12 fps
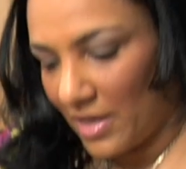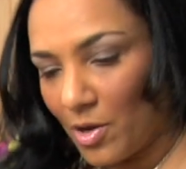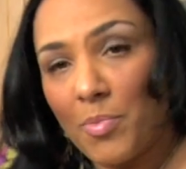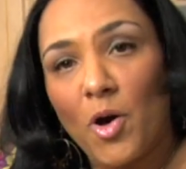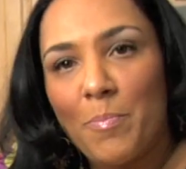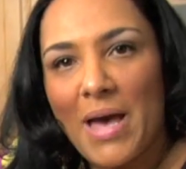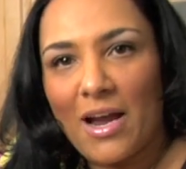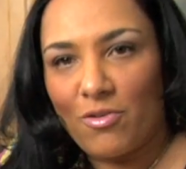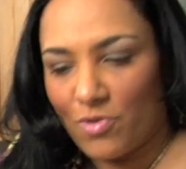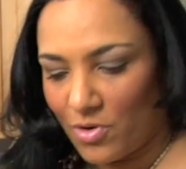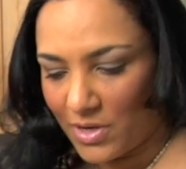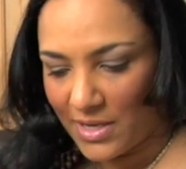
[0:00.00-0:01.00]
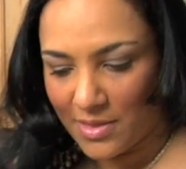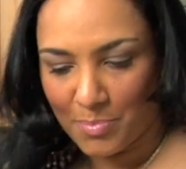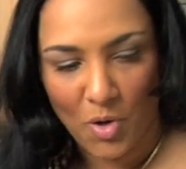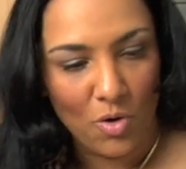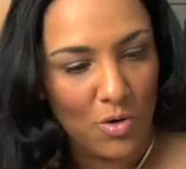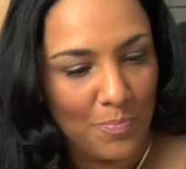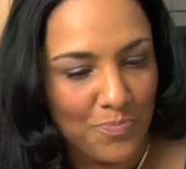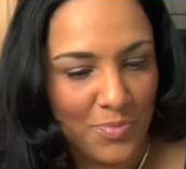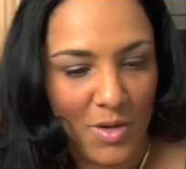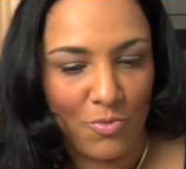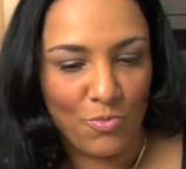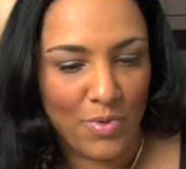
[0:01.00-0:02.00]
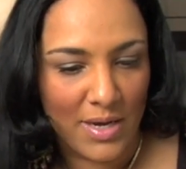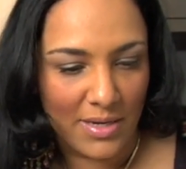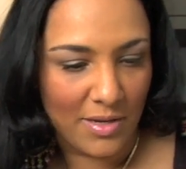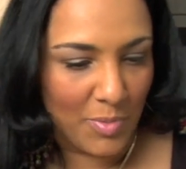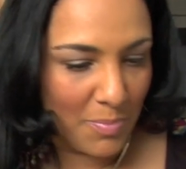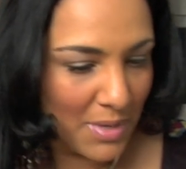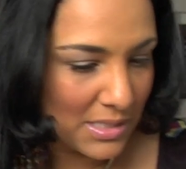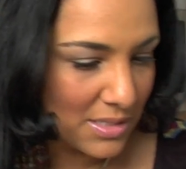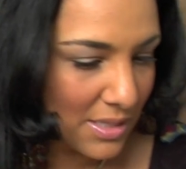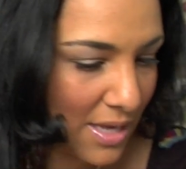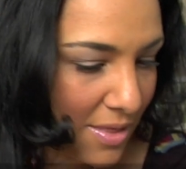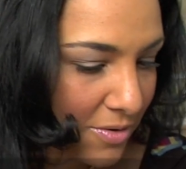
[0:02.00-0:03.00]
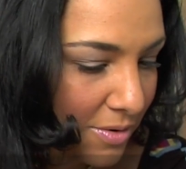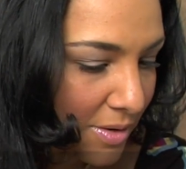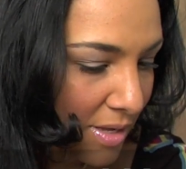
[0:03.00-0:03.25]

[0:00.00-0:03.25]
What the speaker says: elbow macaroni in the bowl, ready to be mixed together.